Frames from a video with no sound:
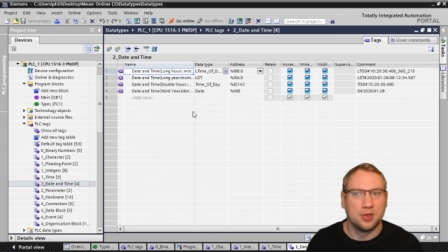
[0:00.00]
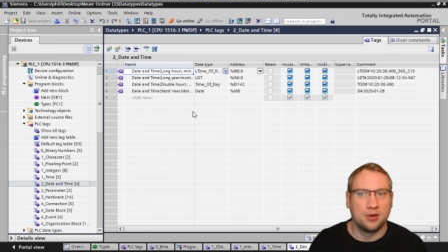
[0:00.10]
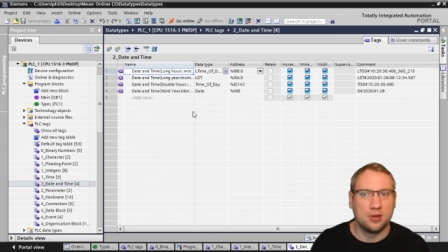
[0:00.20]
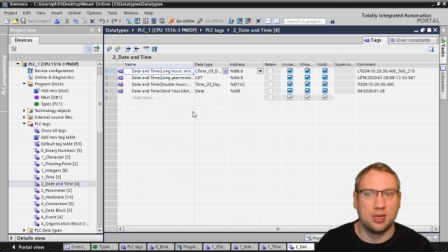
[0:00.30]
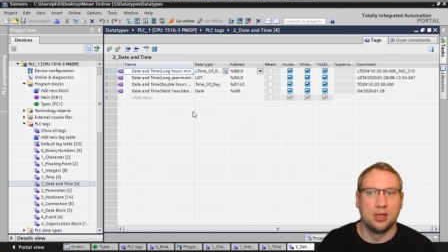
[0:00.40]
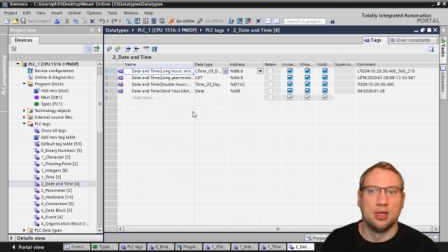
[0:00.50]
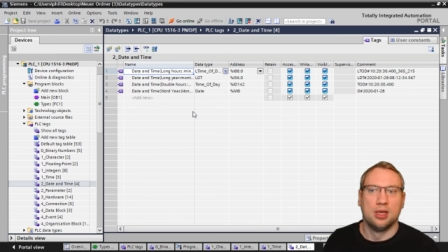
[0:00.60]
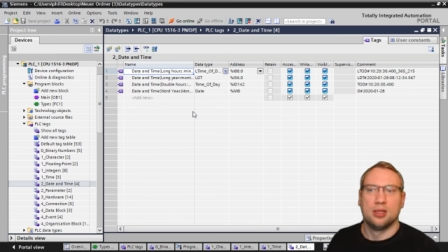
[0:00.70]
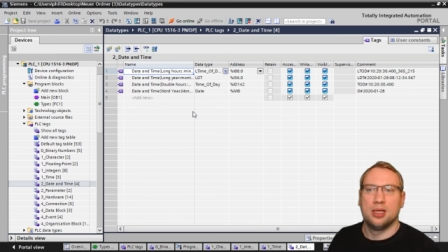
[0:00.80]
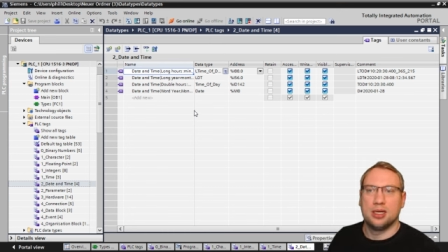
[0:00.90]
Right?
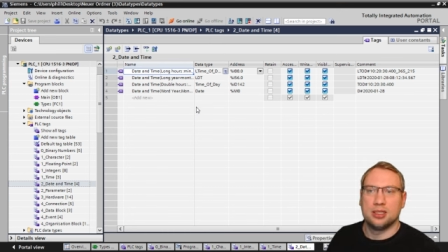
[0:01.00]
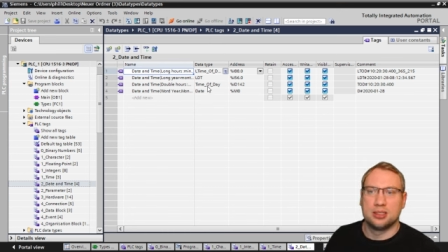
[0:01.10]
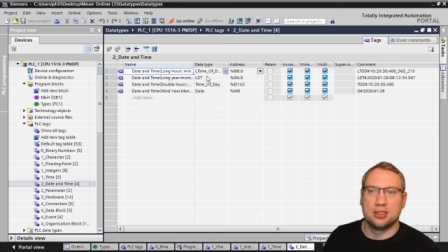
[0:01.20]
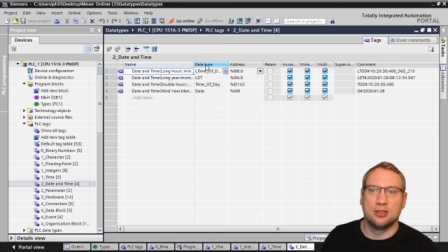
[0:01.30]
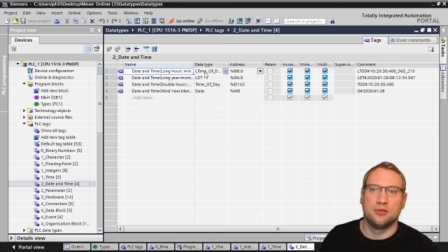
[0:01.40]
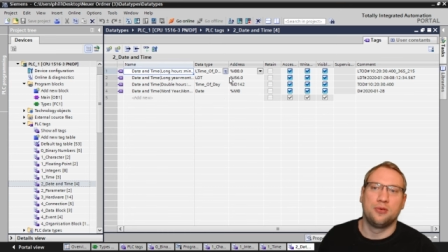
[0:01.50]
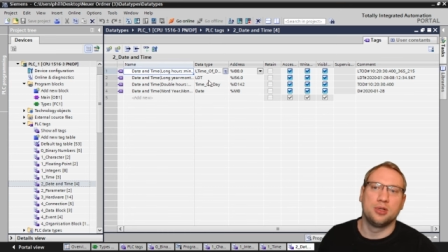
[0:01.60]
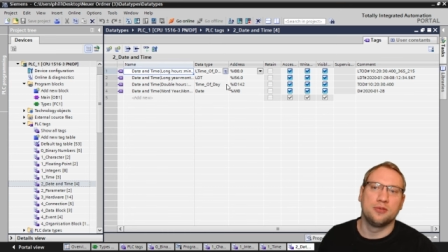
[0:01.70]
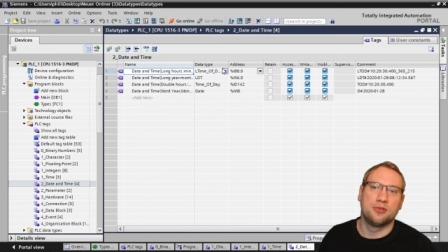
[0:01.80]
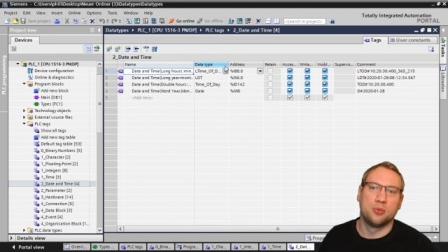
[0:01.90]
There's four
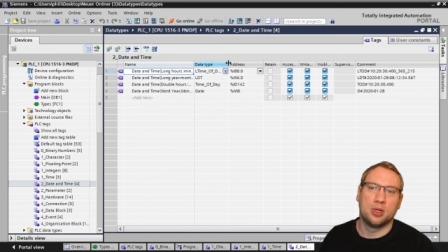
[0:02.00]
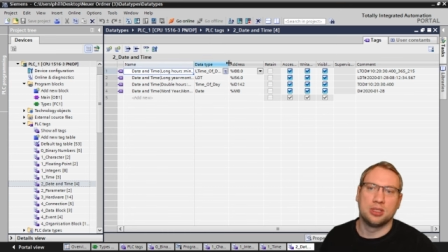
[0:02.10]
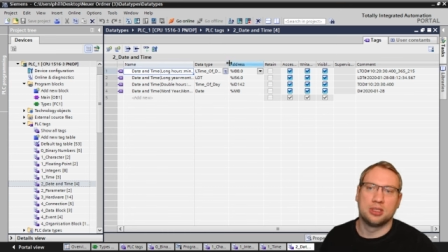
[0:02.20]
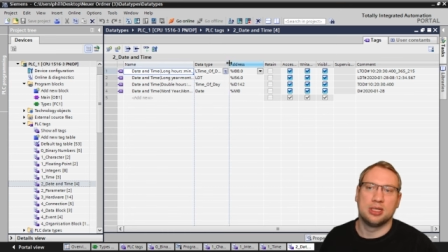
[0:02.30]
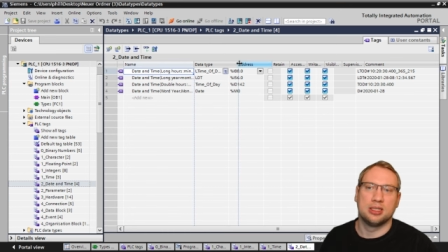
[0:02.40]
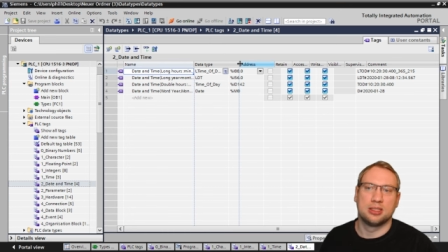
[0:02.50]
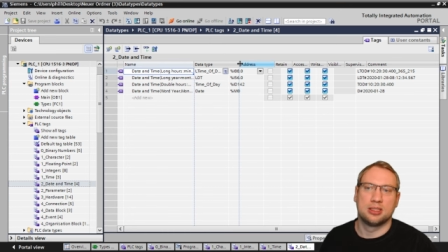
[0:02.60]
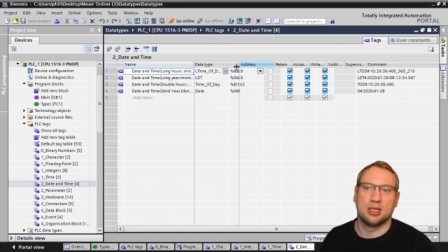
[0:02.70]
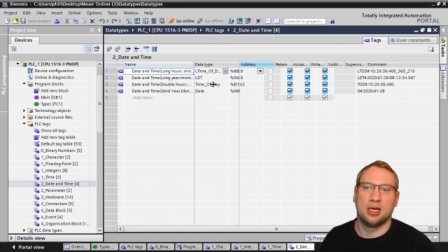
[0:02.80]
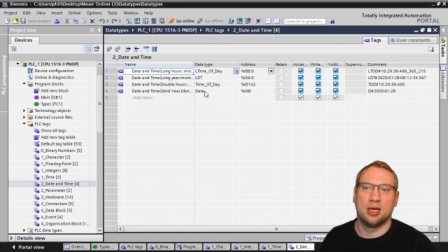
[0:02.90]
different ones.
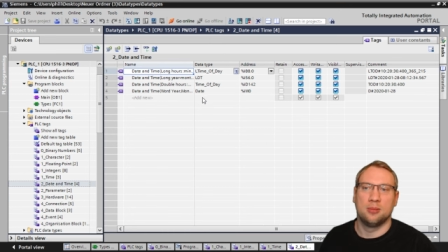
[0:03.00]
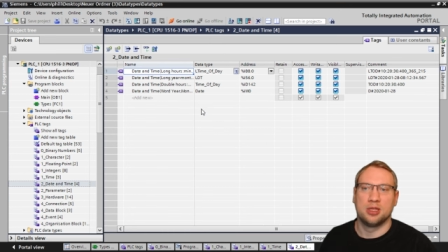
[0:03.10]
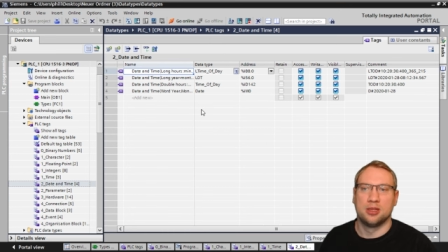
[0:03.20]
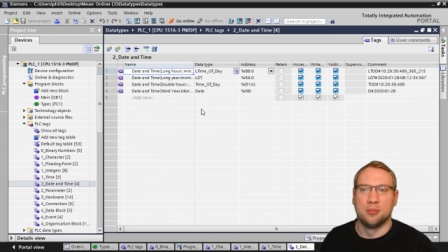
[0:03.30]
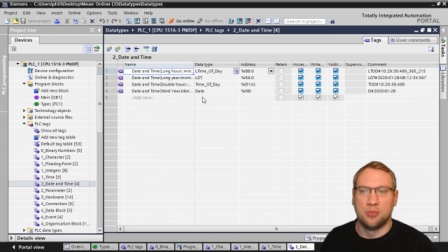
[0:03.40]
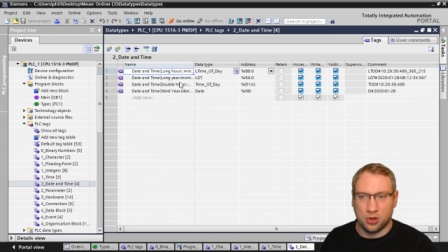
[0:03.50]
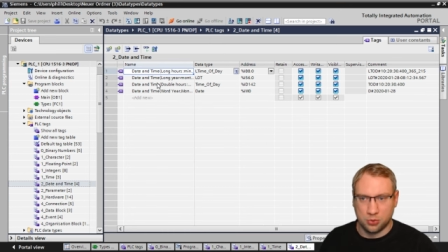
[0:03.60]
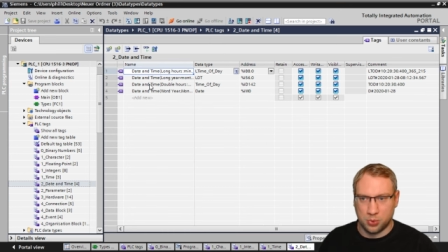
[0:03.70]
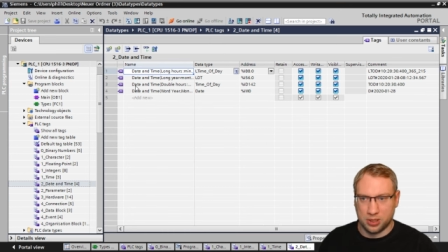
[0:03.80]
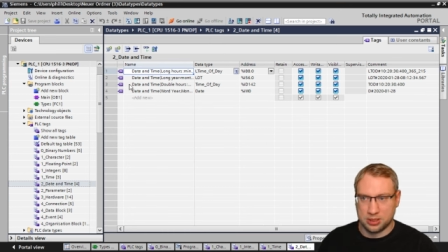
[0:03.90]
There's, uh, but the
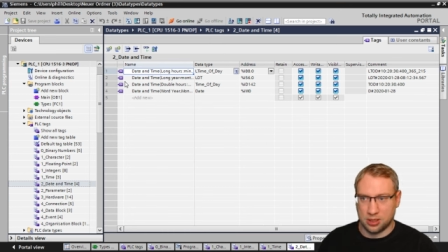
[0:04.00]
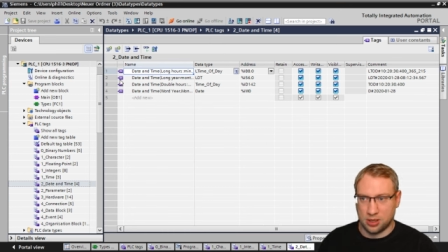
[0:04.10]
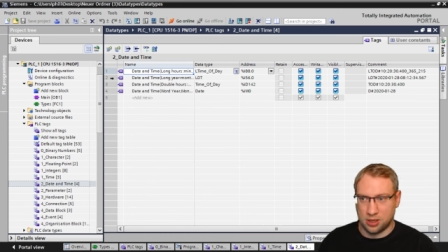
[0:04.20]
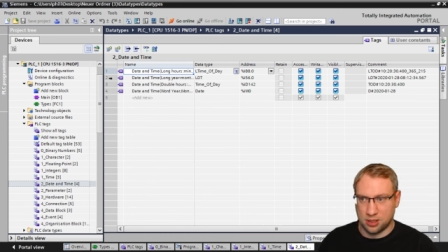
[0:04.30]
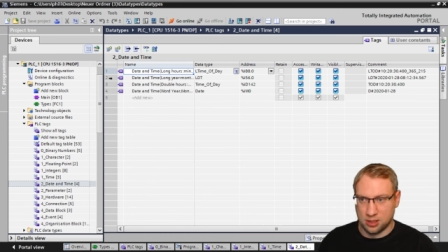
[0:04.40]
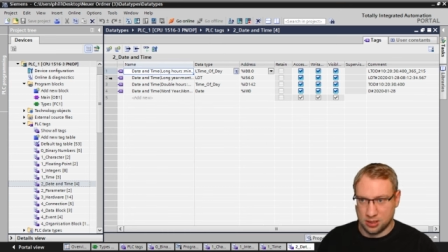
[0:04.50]
important ones are